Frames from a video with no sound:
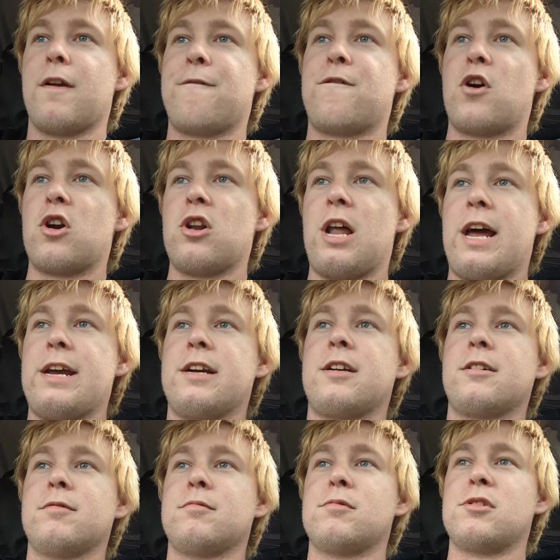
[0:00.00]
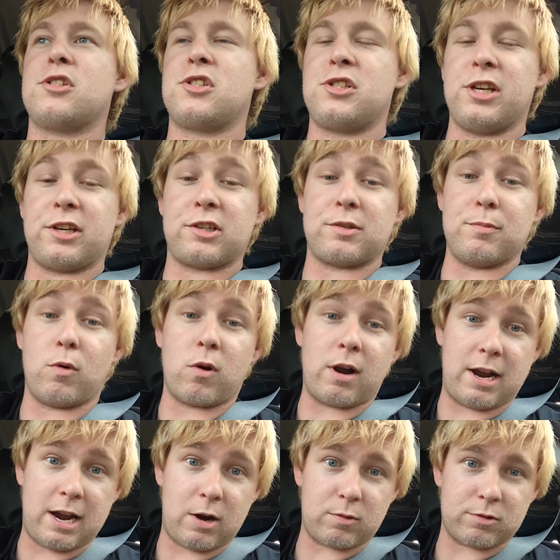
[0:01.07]
for like six more
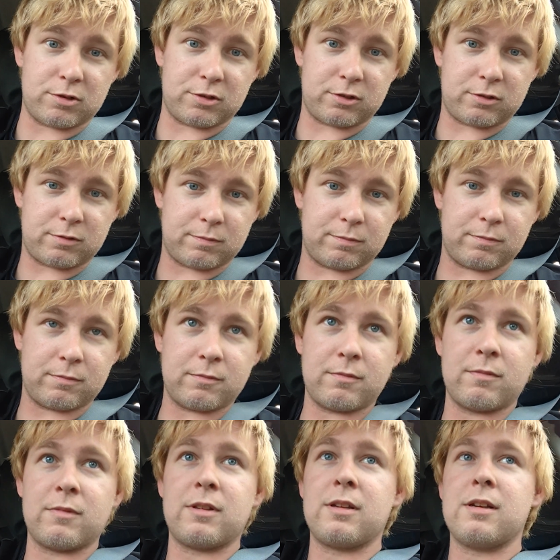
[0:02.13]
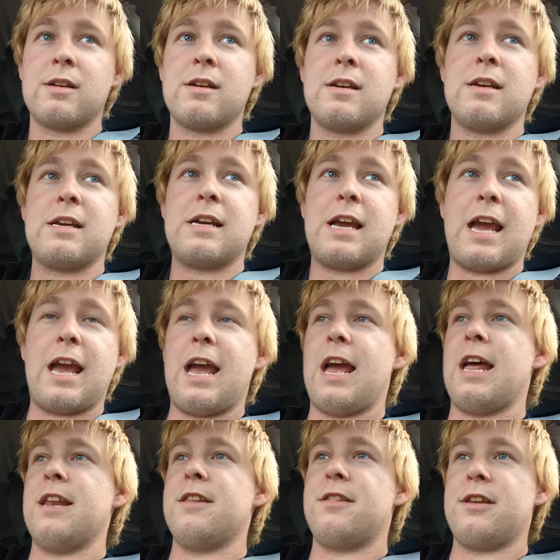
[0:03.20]
hours.
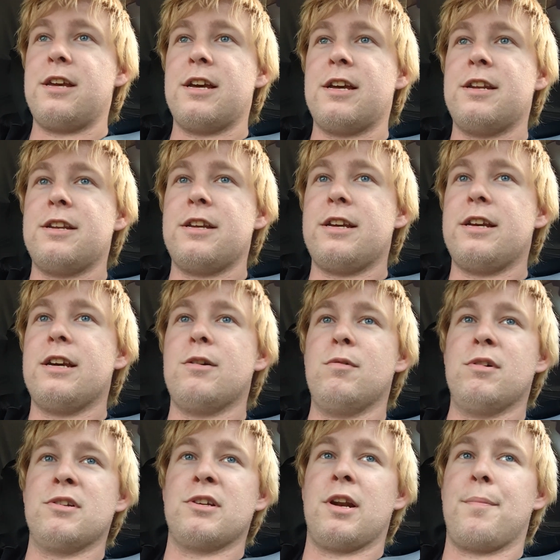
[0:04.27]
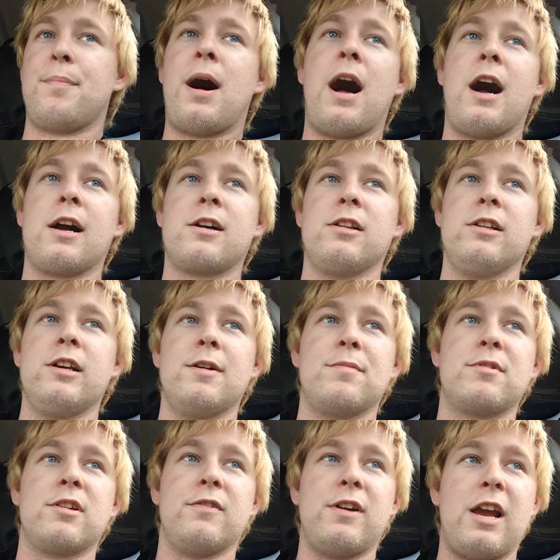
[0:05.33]
And then it was an
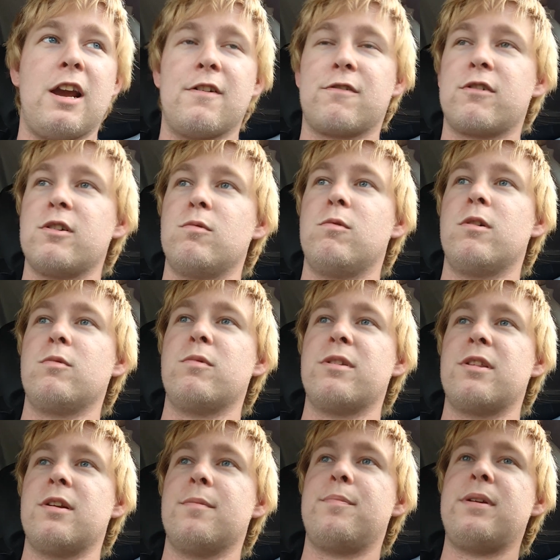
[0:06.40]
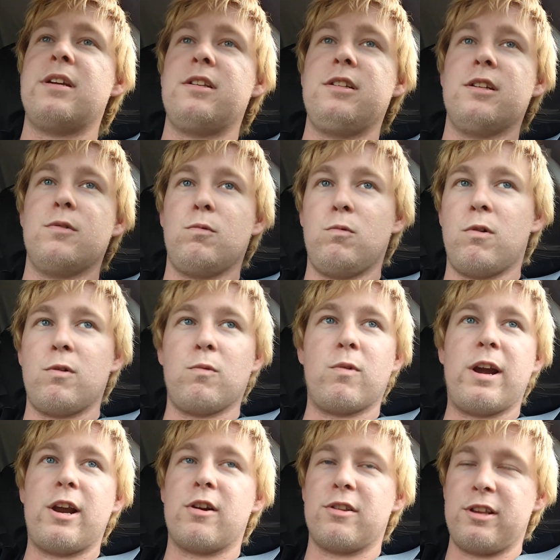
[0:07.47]
apocalypse of everyone with an opinion one
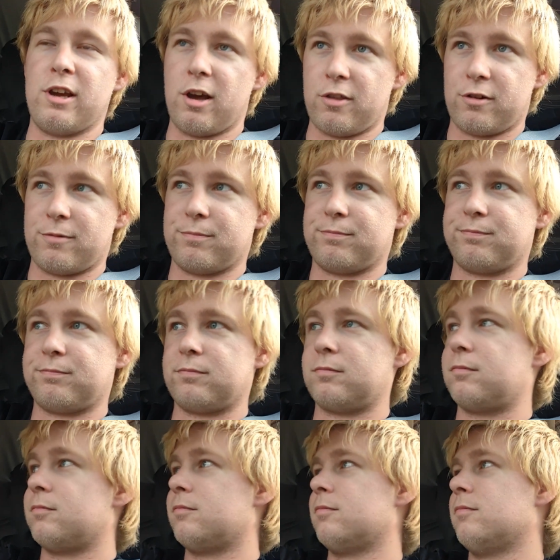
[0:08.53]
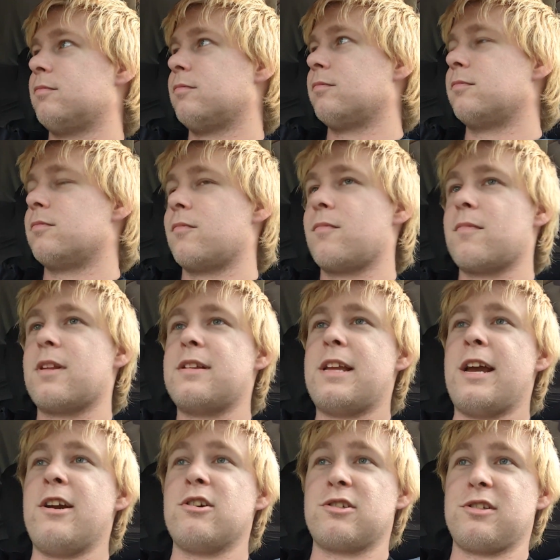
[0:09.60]
way or the other. Now,
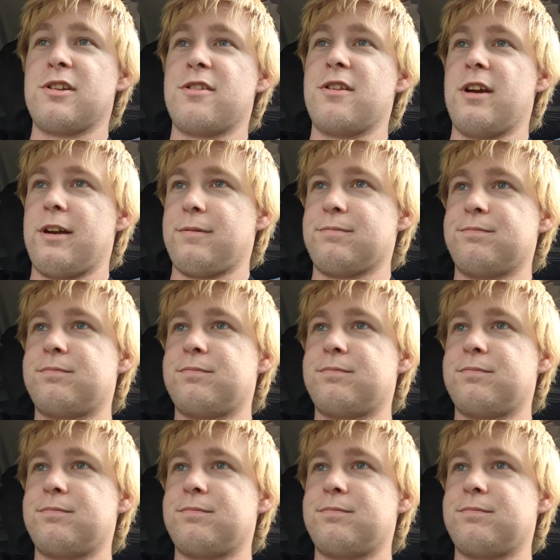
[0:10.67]
here's the thing